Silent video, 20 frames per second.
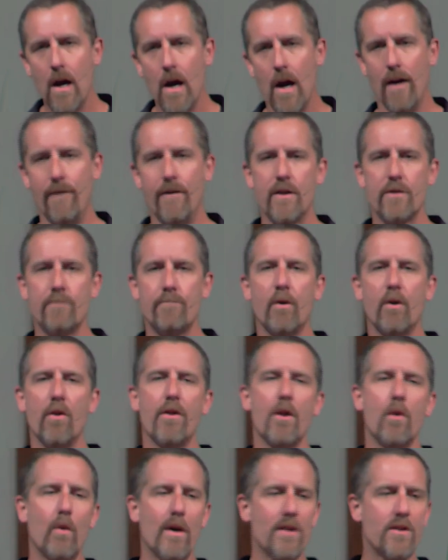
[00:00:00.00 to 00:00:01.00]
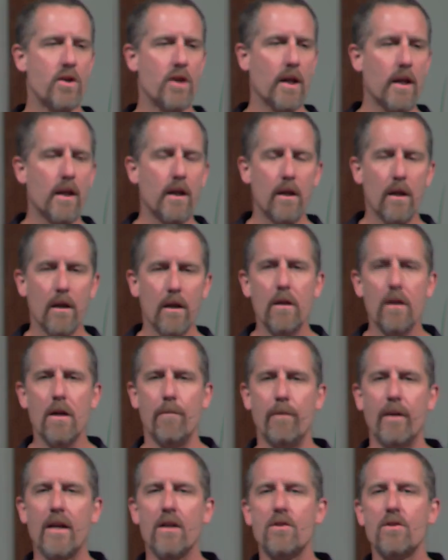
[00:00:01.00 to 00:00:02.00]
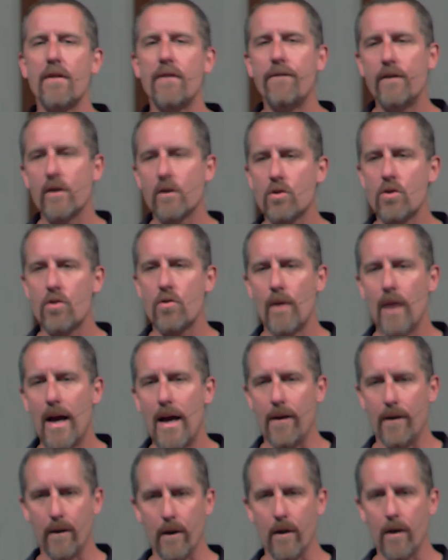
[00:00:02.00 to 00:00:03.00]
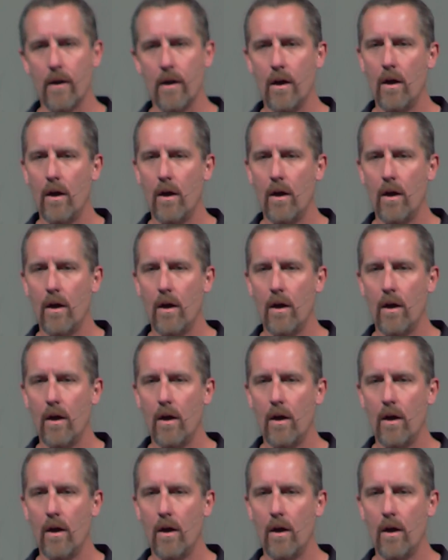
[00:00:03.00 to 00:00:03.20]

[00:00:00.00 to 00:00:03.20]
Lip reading: of his birth and wants to kill him because he feels threatened.